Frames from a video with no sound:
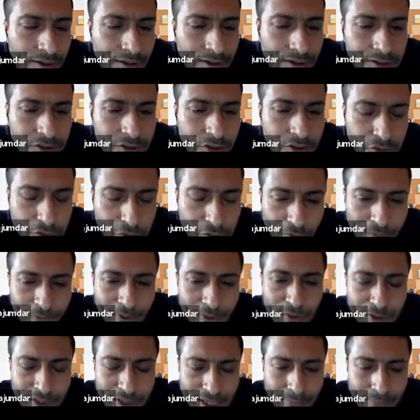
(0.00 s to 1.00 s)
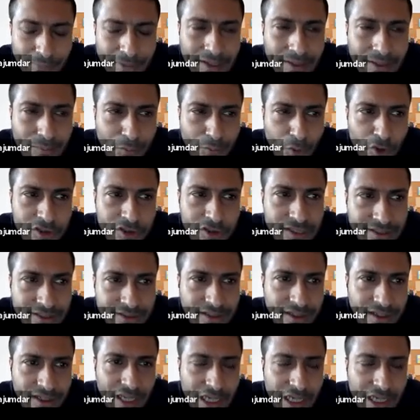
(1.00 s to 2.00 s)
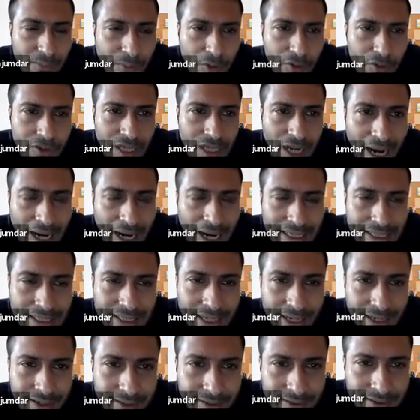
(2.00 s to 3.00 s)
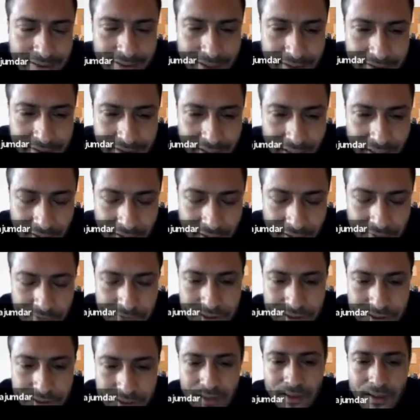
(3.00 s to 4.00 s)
So far we have been mostly thinking about undirected graphs